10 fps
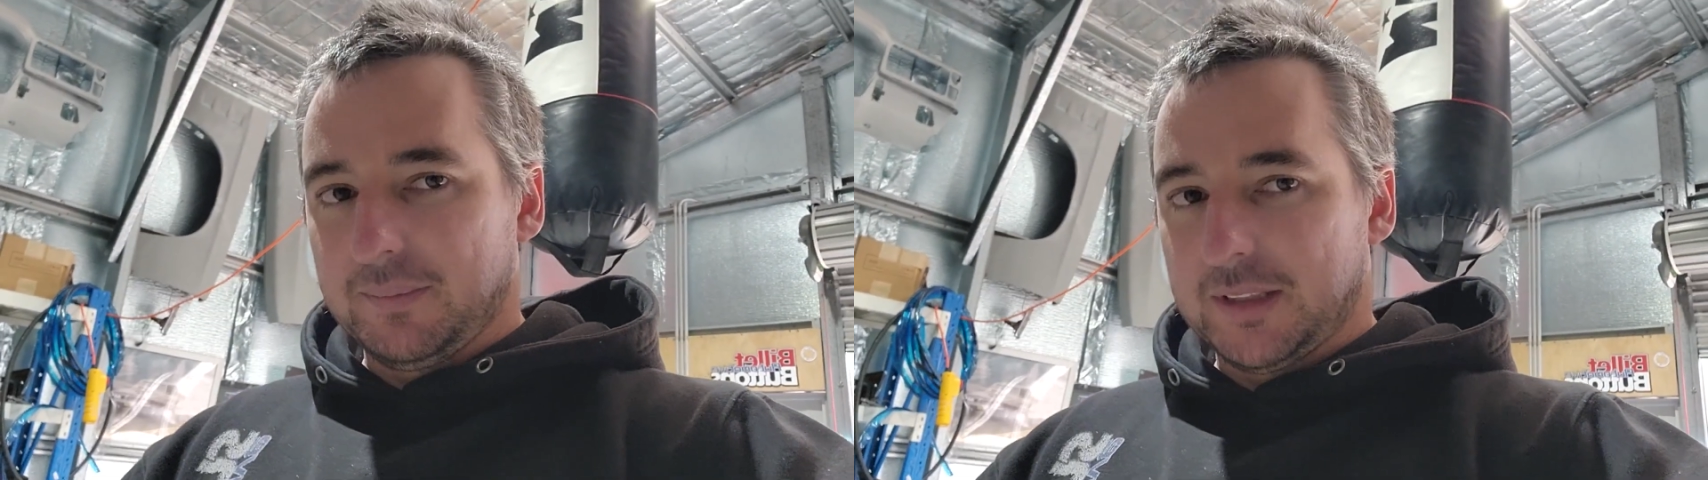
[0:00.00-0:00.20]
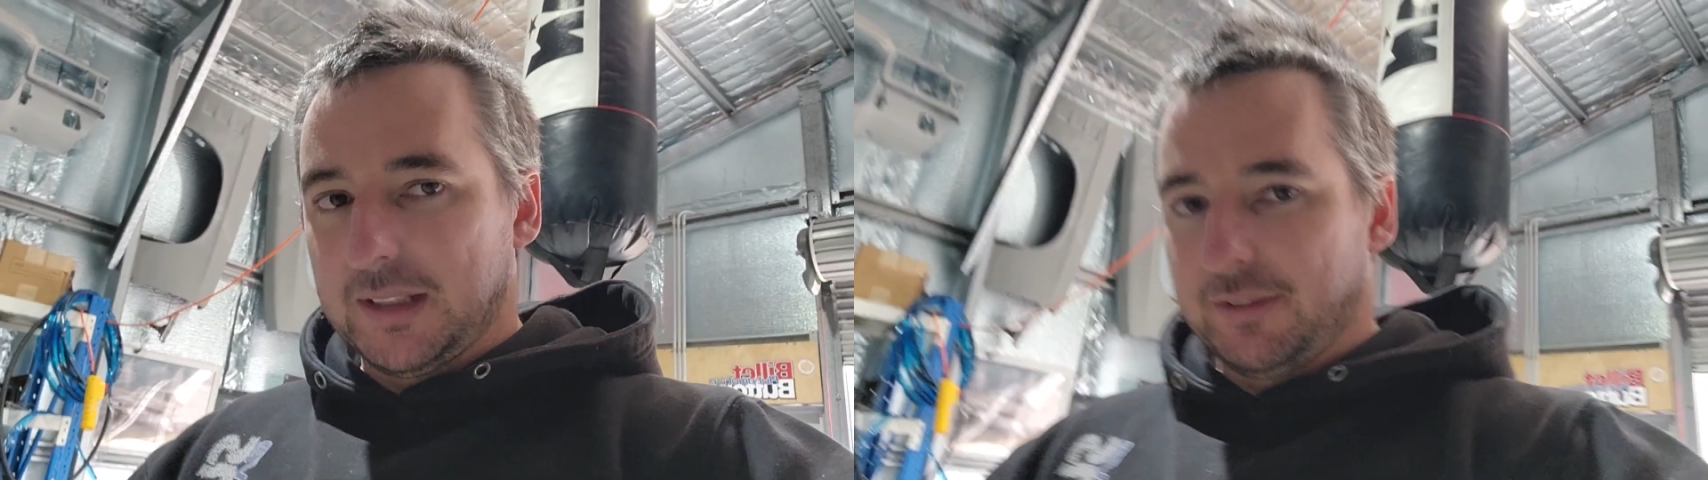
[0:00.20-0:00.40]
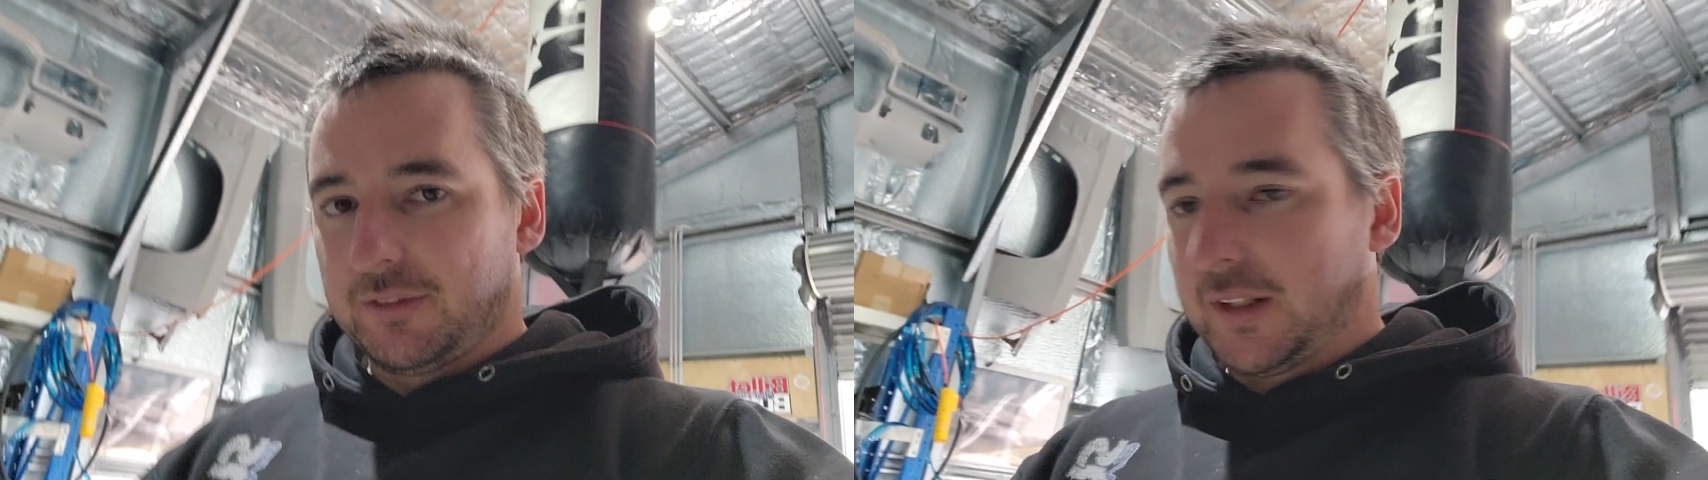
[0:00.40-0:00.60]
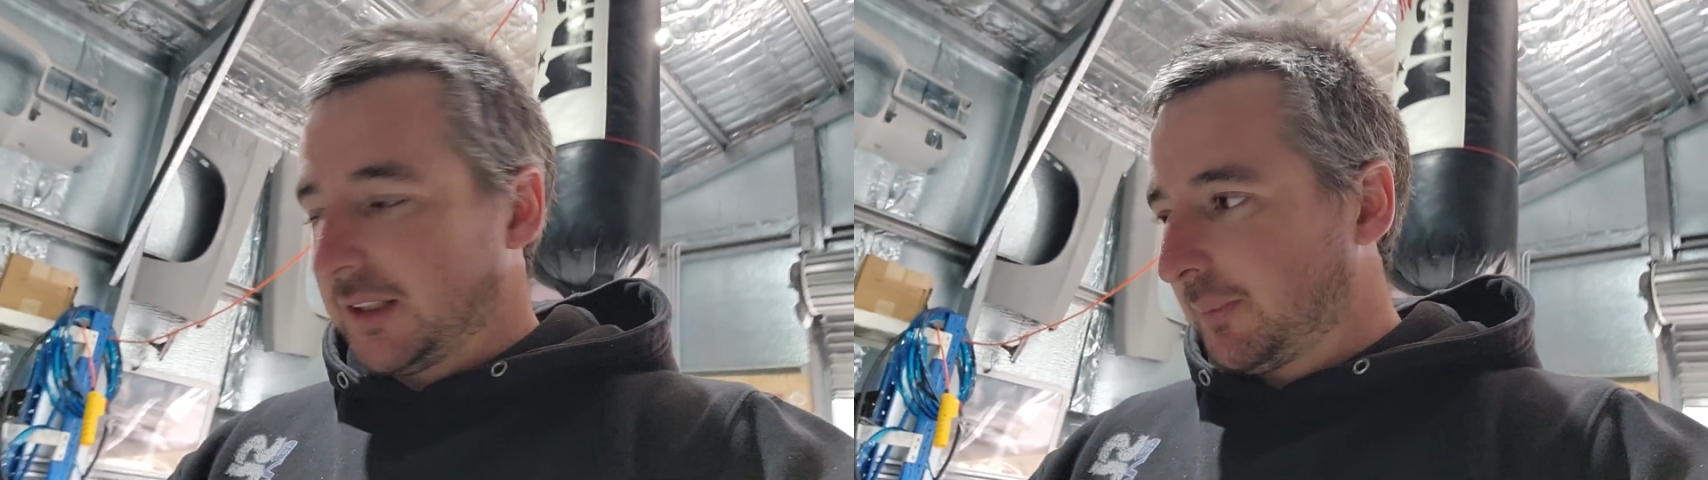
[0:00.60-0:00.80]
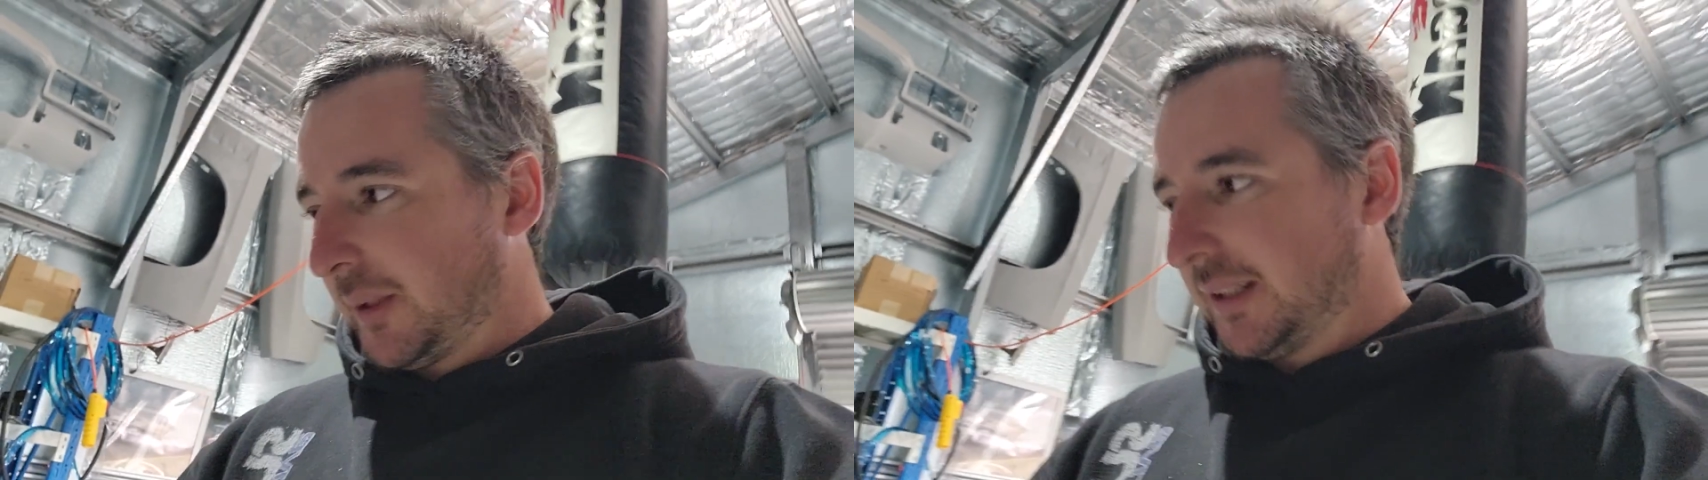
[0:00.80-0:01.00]
stiffer front
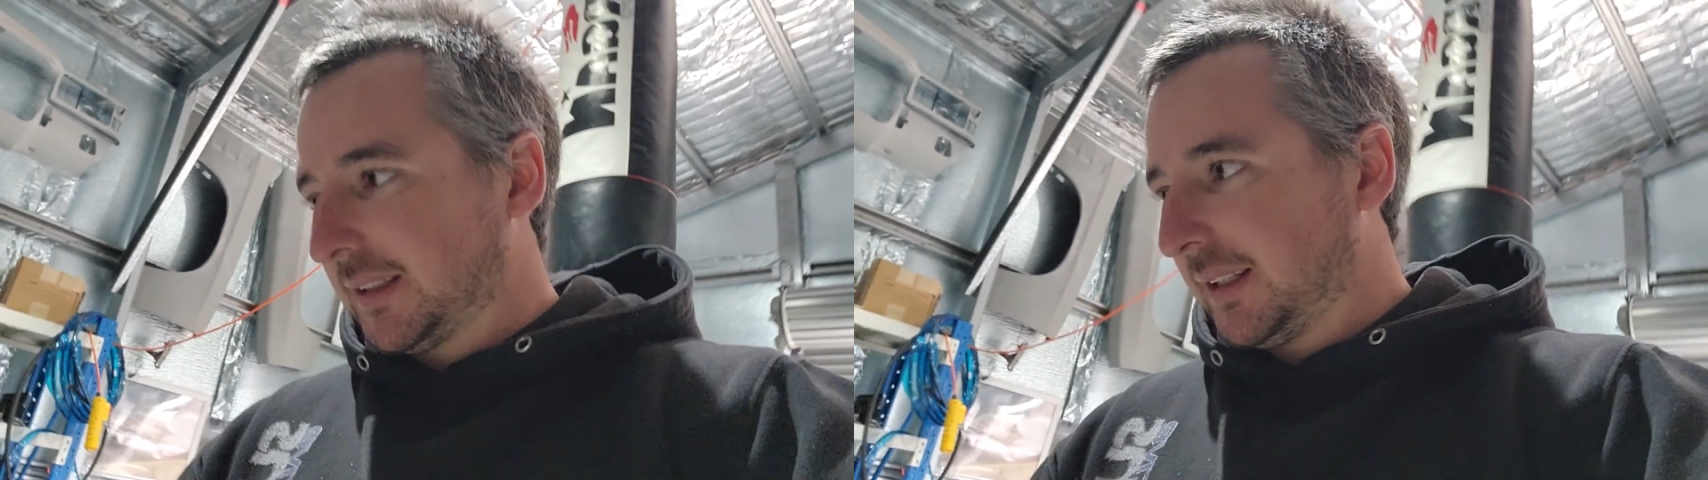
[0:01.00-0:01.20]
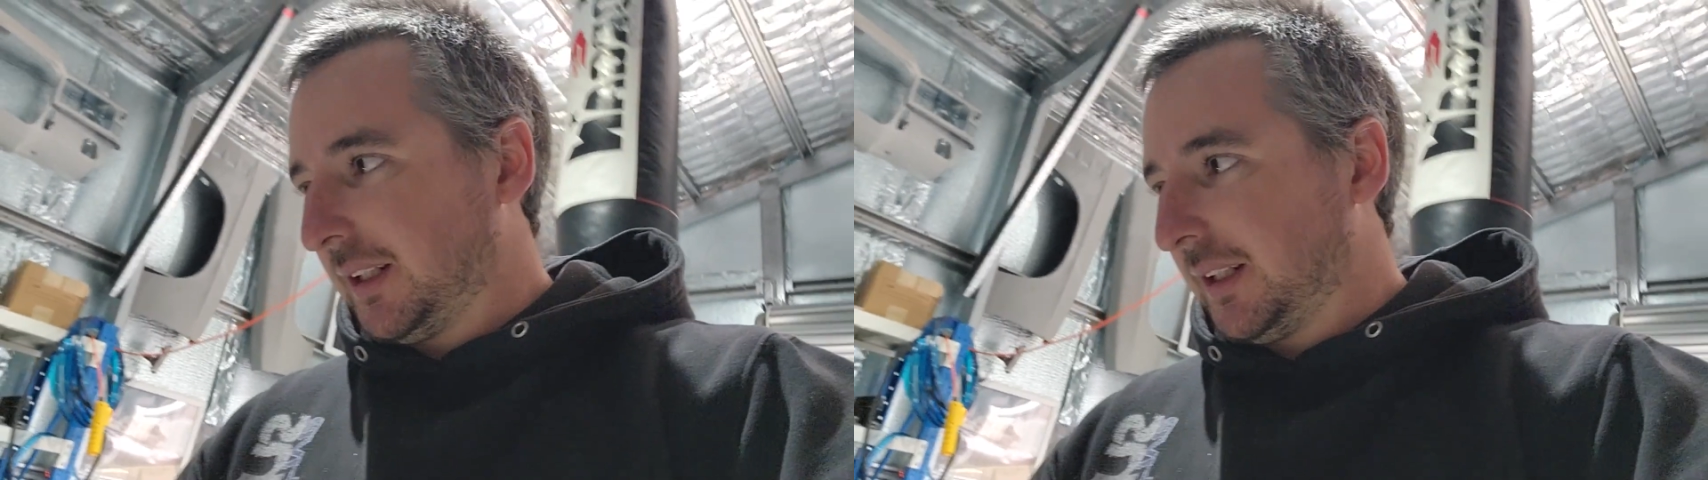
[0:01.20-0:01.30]
springs in the